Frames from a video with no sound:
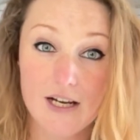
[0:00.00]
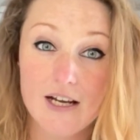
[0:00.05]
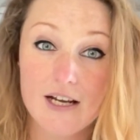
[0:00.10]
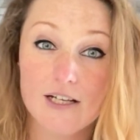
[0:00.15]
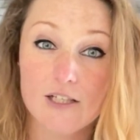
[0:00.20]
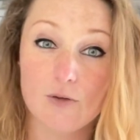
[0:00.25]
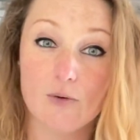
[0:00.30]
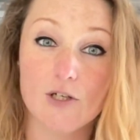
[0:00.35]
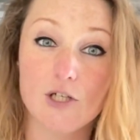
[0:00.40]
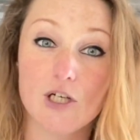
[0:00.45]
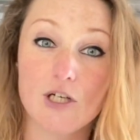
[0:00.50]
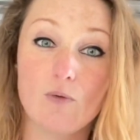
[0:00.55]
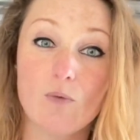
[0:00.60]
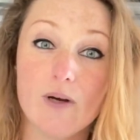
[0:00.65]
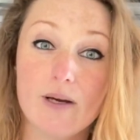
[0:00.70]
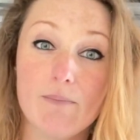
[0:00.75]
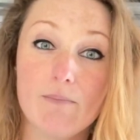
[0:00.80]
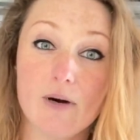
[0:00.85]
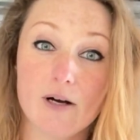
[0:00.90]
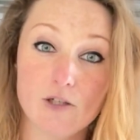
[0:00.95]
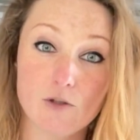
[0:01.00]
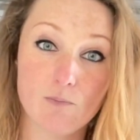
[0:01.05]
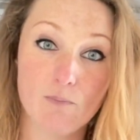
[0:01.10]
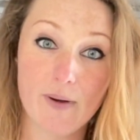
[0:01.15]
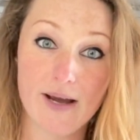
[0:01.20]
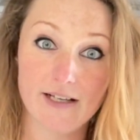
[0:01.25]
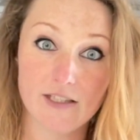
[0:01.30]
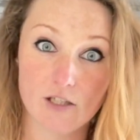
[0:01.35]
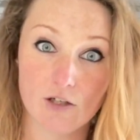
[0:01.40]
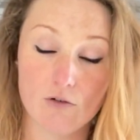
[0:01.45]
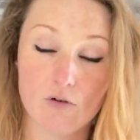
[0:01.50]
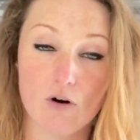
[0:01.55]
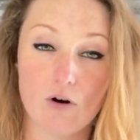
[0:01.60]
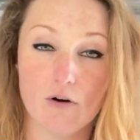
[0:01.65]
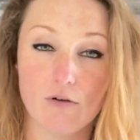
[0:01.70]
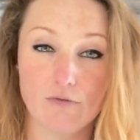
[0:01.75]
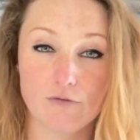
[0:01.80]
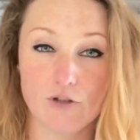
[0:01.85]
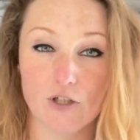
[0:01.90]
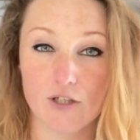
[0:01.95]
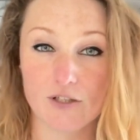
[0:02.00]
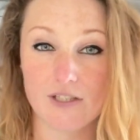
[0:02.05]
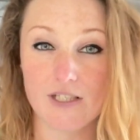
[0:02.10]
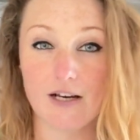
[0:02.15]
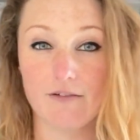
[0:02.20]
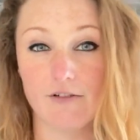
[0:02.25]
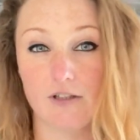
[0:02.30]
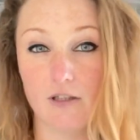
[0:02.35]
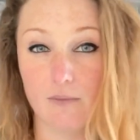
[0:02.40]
So actually we're much better off just having